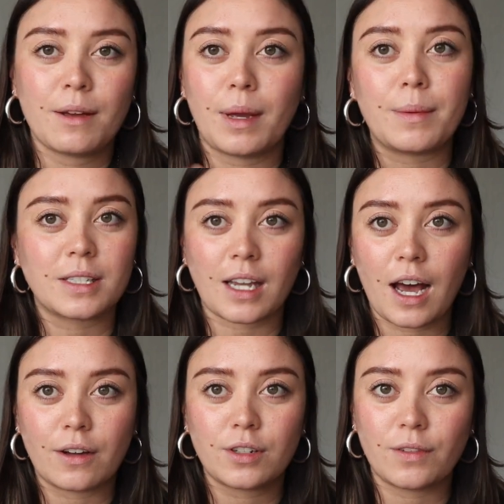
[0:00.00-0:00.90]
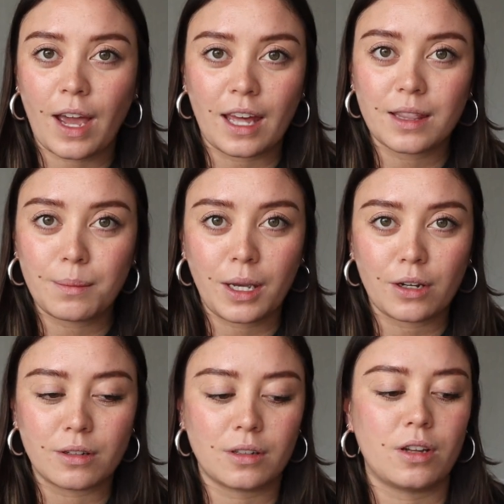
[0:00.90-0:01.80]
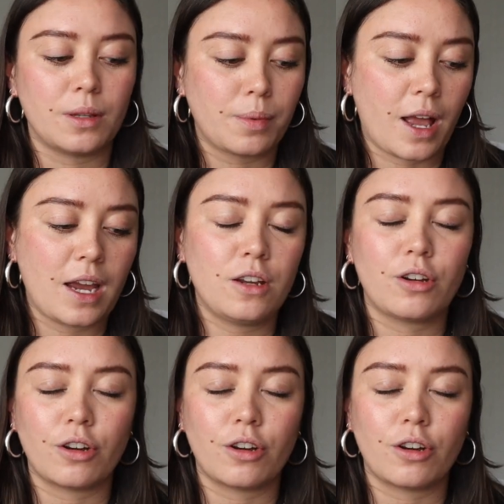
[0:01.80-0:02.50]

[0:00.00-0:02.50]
Maybe it's after you've had the meal on the plane, you